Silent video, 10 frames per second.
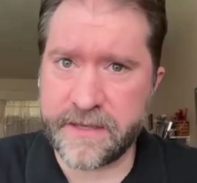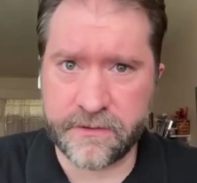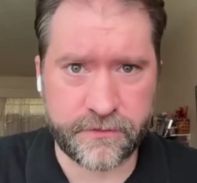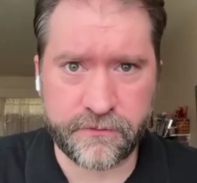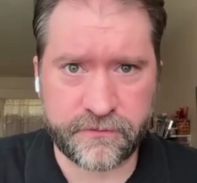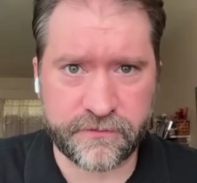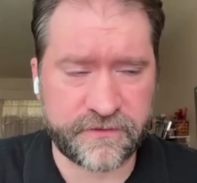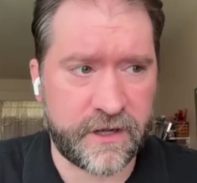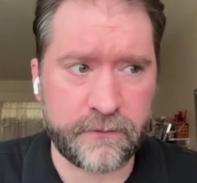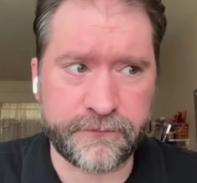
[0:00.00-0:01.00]
introduce
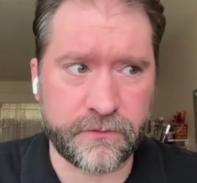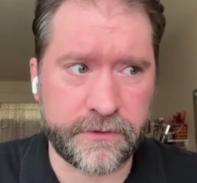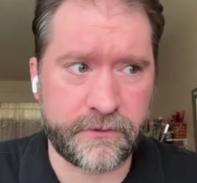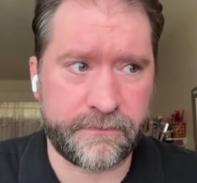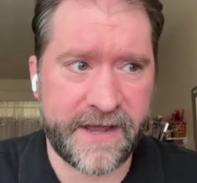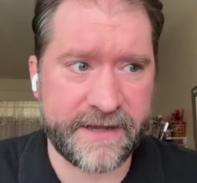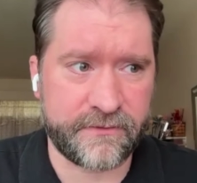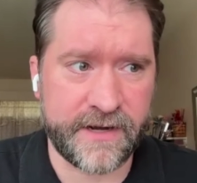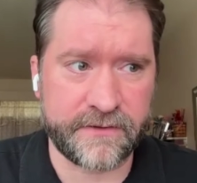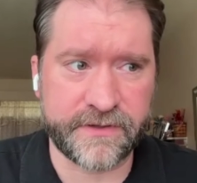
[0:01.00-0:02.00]
yourself, do a little
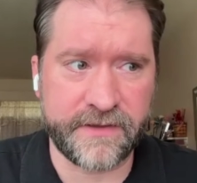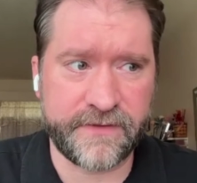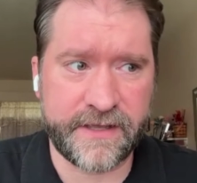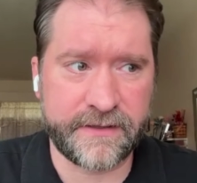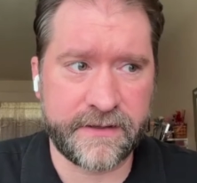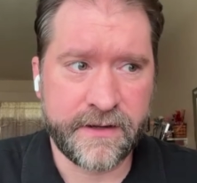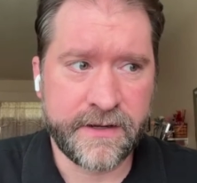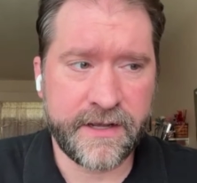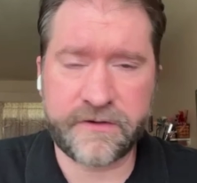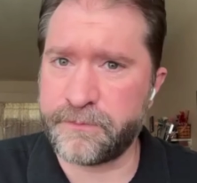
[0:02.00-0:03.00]
background, and then
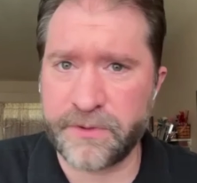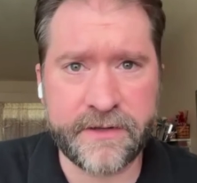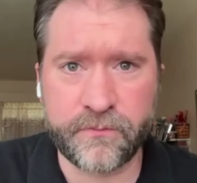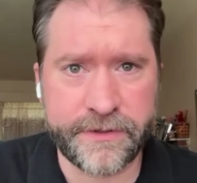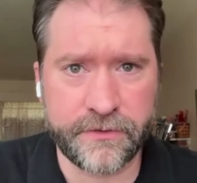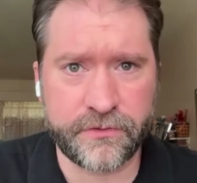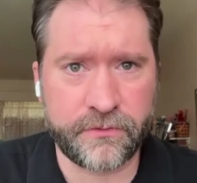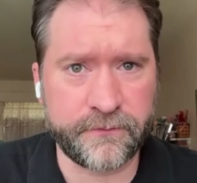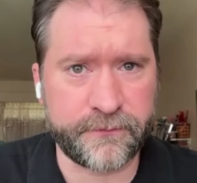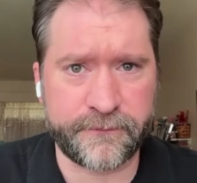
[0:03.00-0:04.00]
explain what you're
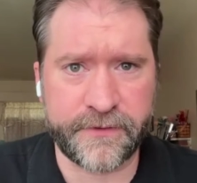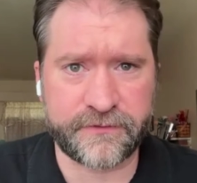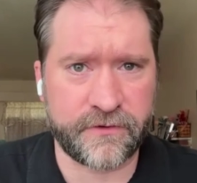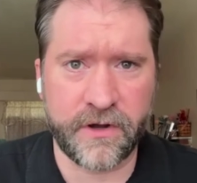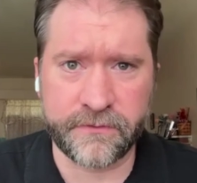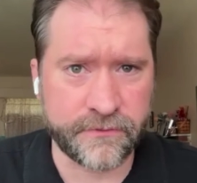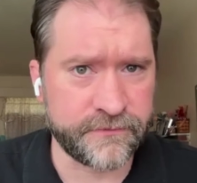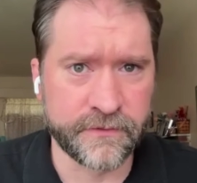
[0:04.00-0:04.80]
doing for Fisker owners?